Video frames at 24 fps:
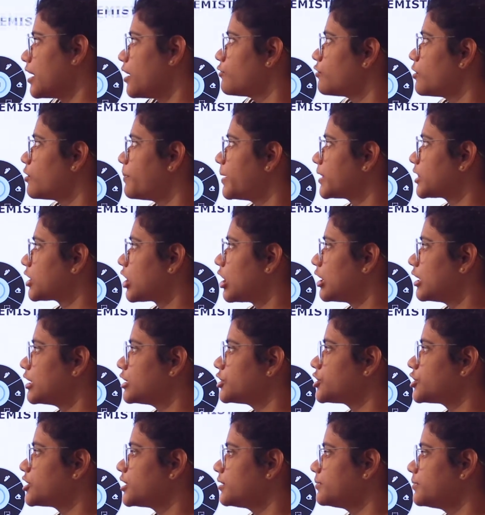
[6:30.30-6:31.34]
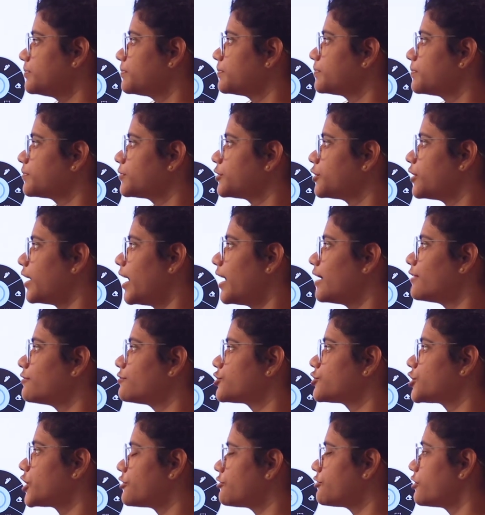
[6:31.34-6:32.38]
For pathology, you
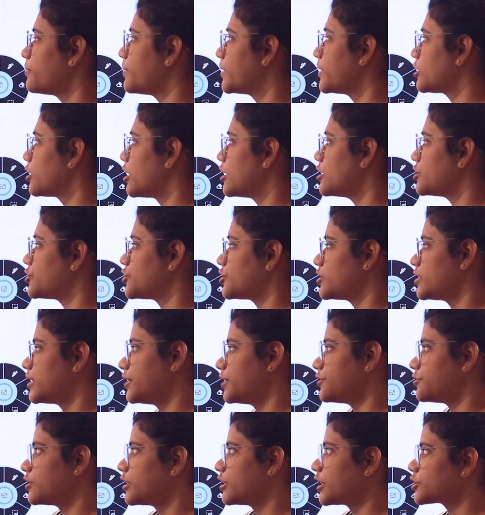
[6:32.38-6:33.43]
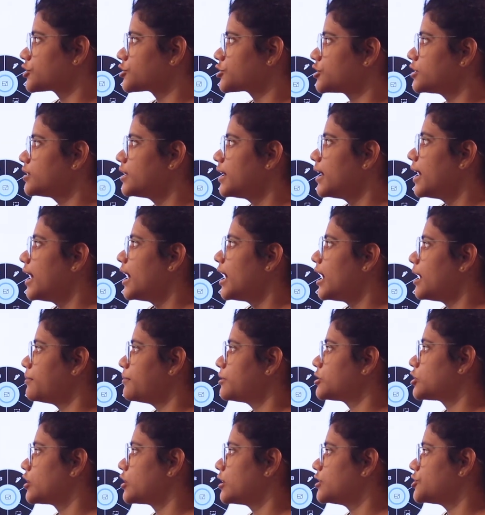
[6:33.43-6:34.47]
have general pathology, introduction,
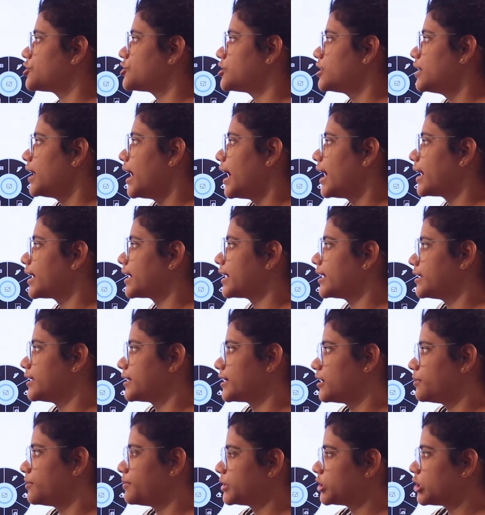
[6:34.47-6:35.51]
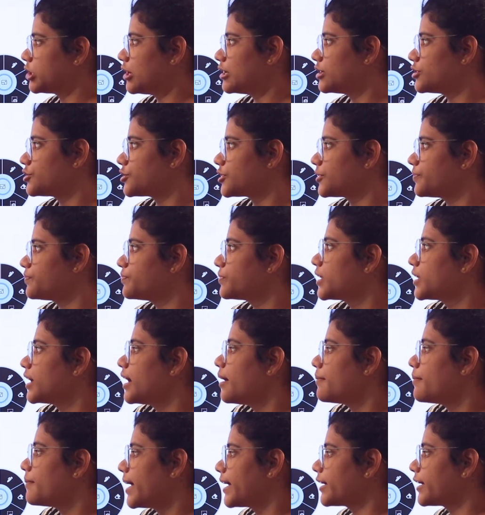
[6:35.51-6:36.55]
hematology and clinical pathology.
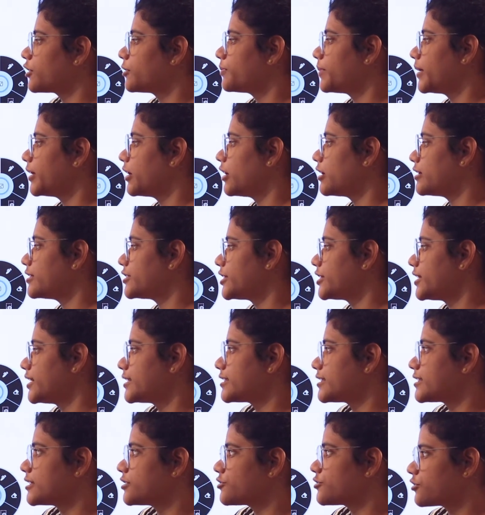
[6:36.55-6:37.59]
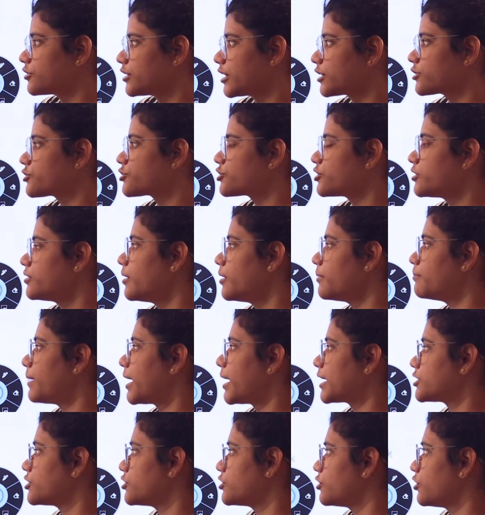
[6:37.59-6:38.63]
Microbiology, its introduction,
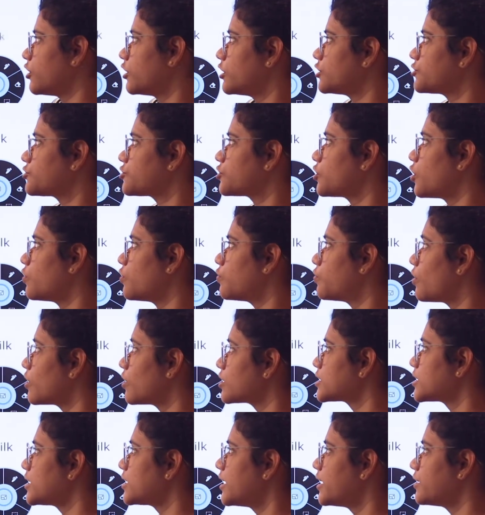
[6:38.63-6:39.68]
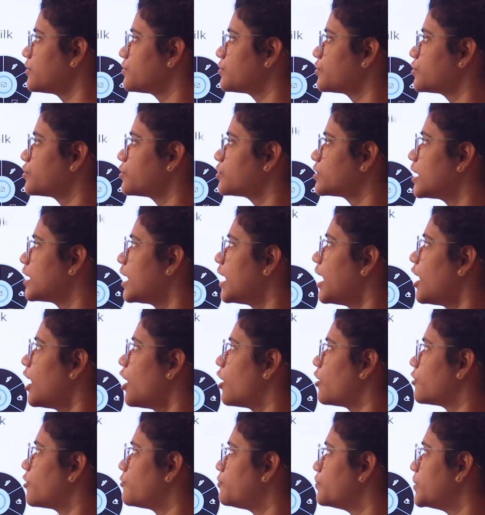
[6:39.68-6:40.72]
bacteriology of water and food,
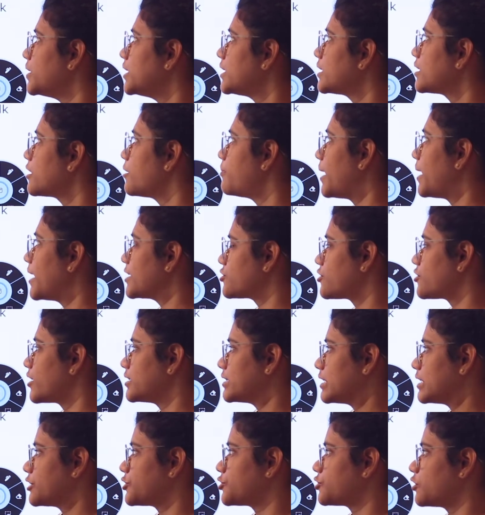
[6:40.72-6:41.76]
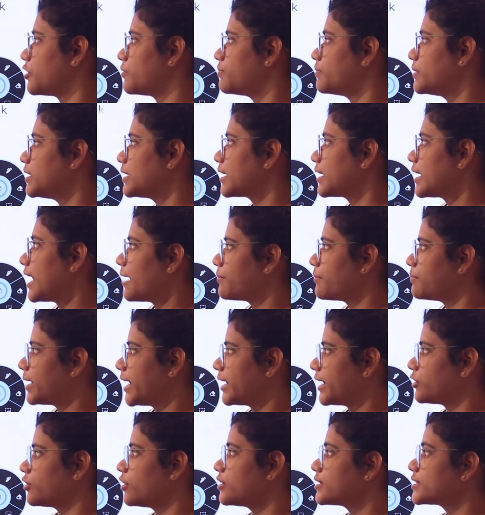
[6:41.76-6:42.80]
of milk, pasteurization of milk, lab
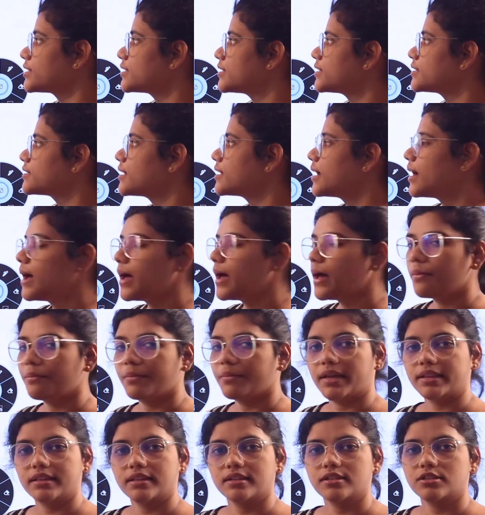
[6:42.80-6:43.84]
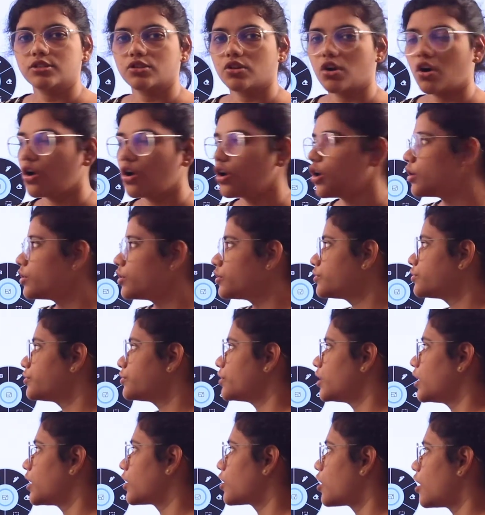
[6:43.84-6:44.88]
diagnosis, methods of
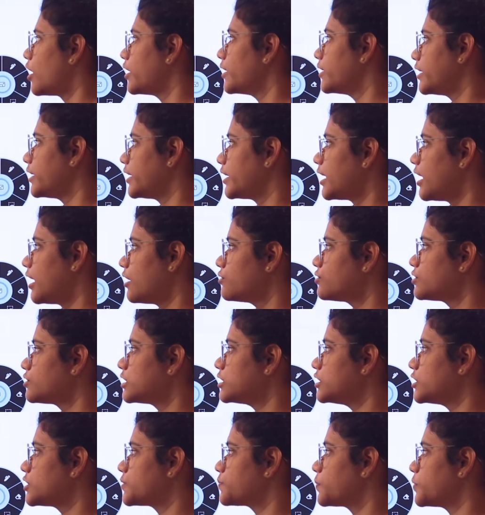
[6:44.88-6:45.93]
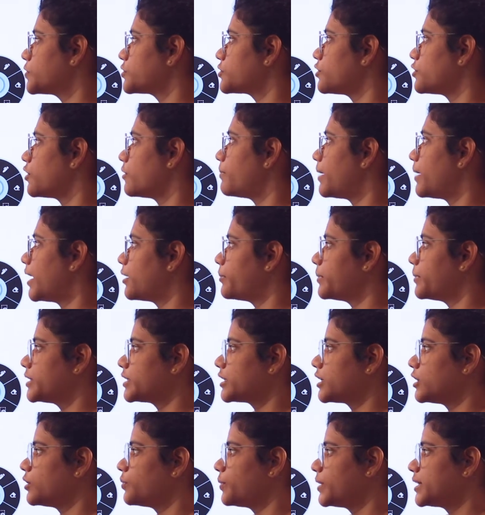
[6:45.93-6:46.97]
colony count, disposal of
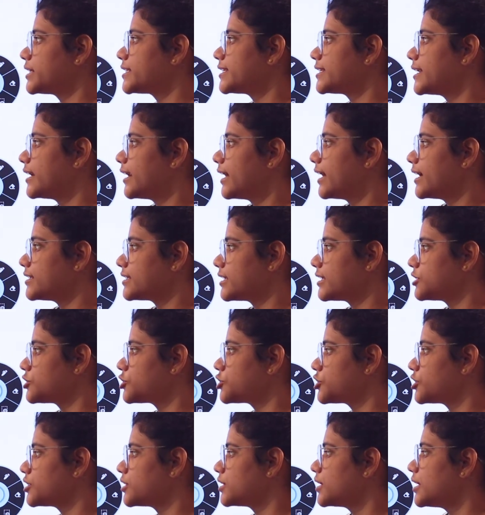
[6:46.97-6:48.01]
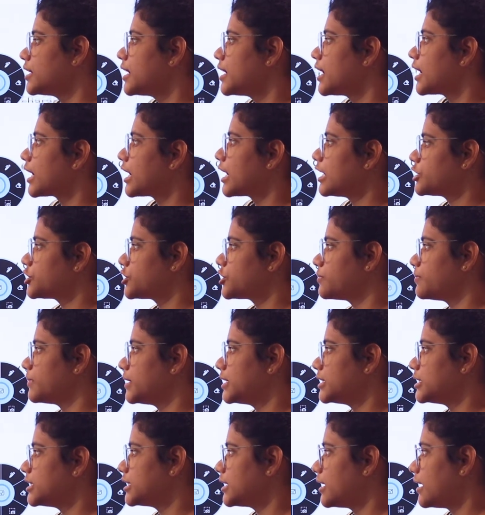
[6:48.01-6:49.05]
biomedical waste, sterilization, culture
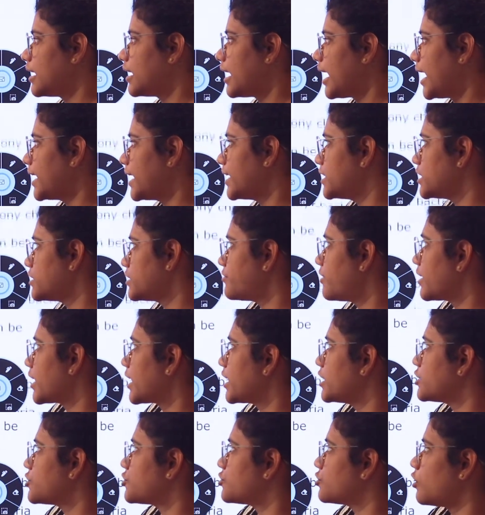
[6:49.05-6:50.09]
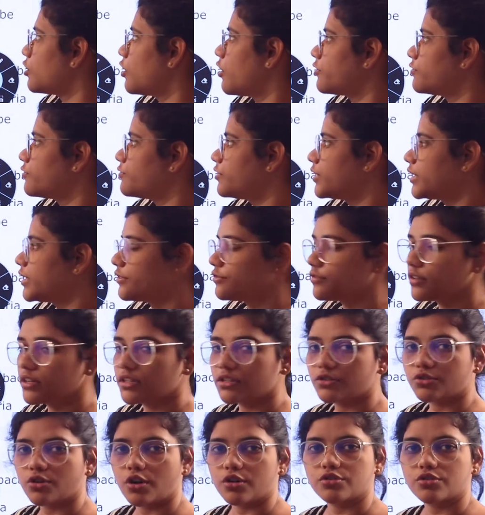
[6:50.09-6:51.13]
media, identification of
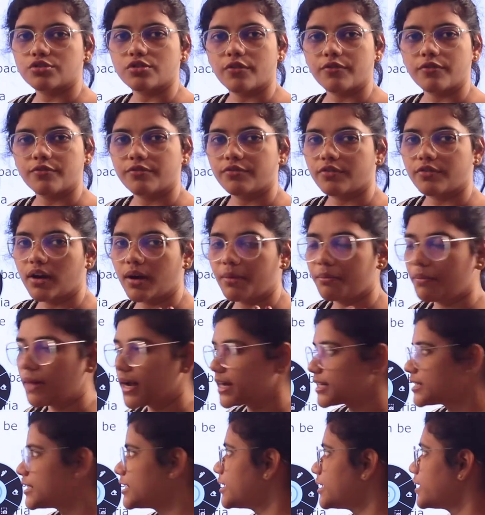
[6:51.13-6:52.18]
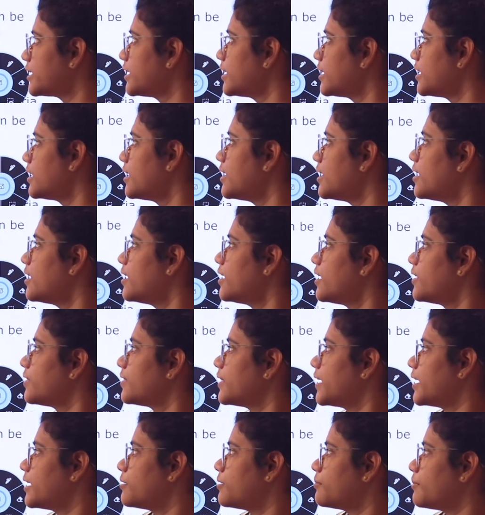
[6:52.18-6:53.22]
different sorts of bacteria,
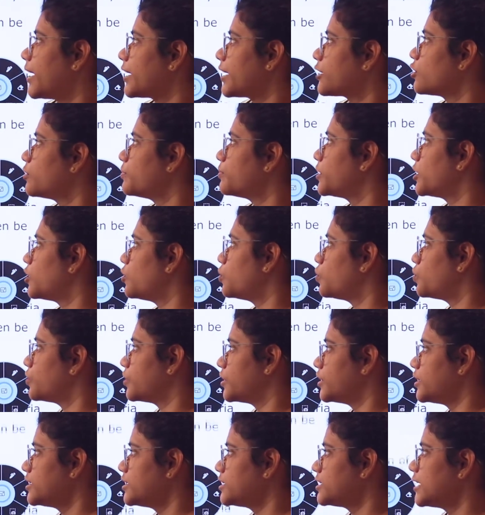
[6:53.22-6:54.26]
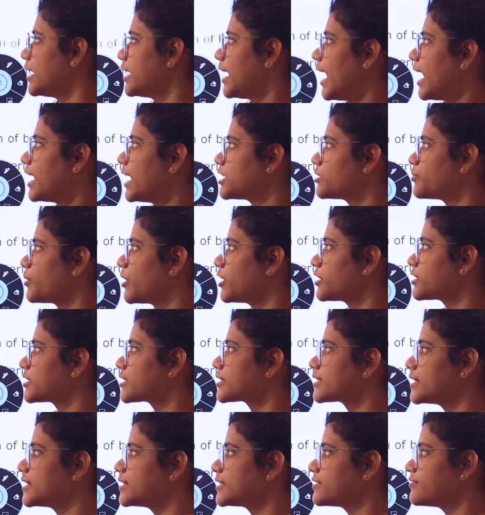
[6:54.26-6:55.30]
then microbial world,
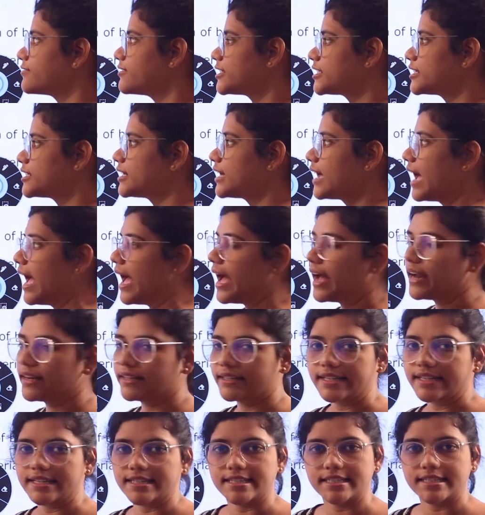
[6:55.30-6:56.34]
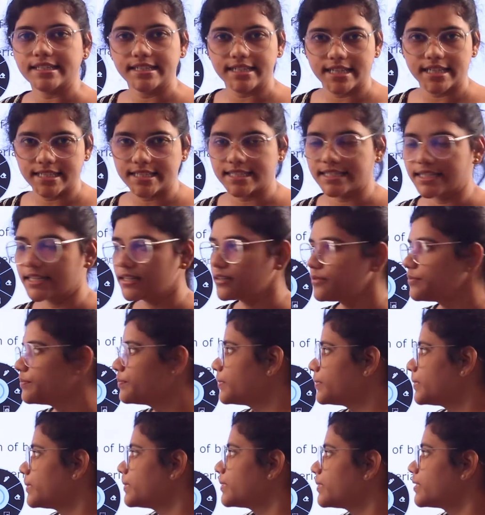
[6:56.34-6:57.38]
antibiotic sensitivity and its testing,
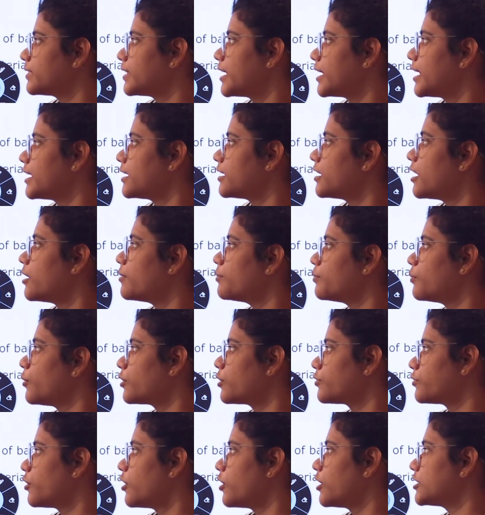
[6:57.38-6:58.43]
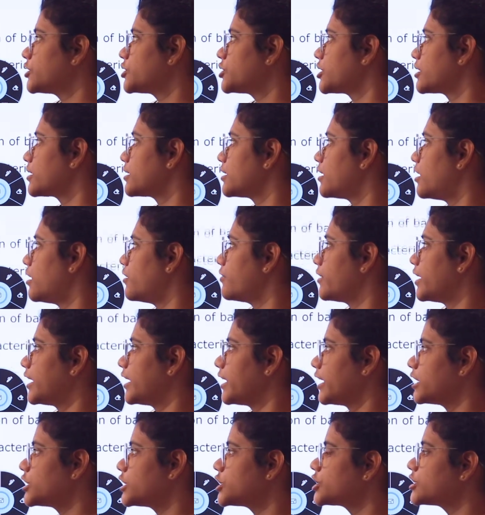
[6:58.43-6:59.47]
then morphologic
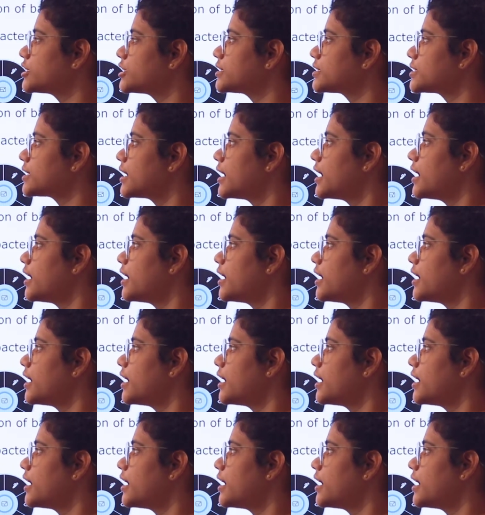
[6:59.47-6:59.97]
variations,